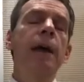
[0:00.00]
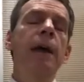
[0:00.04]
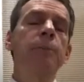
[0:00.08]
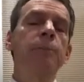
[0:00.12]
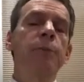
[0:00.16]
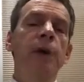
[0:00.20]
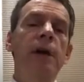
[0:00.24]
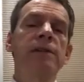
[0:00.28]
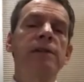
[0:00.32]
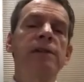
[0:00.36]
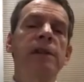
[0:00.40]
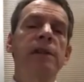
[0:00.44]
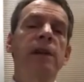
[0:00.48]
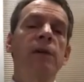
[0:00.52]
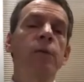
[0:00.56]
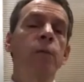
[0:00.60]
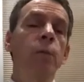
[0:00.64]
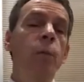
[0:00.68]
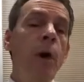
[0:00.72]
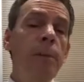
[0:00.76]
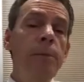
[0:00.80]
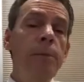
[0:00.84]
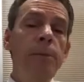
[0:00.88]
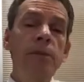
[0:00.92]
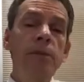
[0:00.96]
present at
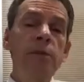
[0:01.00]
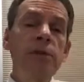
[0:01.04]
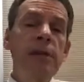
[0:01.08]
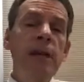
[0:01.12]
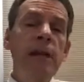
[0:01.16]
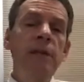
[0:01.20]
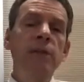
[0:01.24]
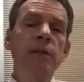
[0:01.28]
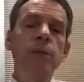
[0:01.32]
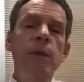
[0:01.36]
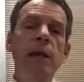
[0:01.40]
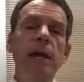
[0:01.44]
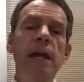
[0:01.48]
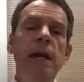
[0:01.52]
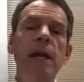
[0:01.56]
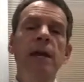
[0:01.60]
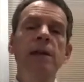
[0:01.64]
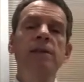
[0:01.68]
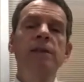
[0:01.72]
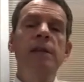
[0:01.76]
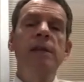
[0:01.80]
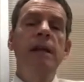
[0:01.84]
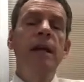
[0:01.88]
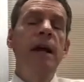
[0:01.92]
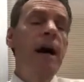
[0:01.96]
1% of the
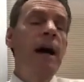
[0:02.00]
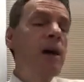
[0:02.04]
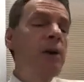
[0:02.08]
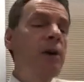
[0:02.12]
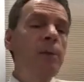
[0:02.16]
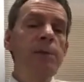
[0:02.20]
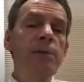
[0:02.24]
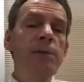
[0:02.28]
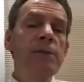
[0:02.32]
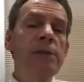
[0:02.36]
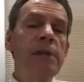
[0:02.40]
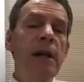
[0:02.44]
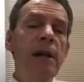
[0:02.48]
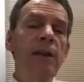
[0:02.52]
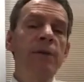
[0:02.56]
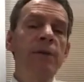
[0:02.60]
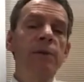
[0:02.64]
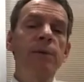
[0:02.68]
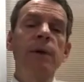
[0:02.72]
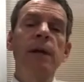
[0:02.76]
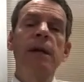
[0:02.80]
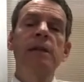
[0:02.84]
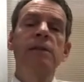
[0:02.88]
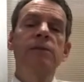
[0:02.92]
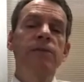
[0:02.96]
reads and 100% of the
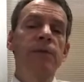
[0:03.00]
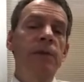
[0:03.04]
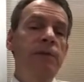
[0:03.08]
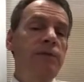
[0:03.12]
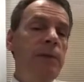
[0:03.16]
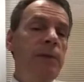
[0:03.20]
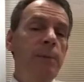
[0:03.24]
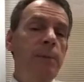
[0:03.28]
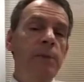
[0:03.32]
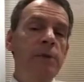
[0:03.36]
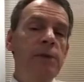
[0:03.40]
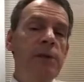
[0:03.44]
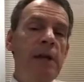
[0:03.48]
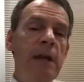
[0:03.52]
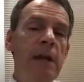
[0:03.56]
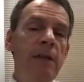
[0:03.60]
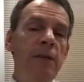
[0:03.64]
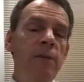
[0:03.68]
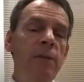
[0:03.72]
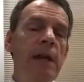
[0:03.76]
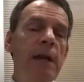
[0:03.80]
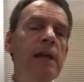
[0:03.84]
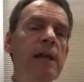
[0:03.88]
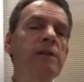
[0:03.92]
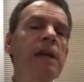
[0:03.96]
reads, 50% of the
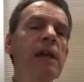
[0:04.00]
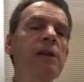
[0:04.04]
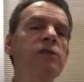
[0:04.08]
reads.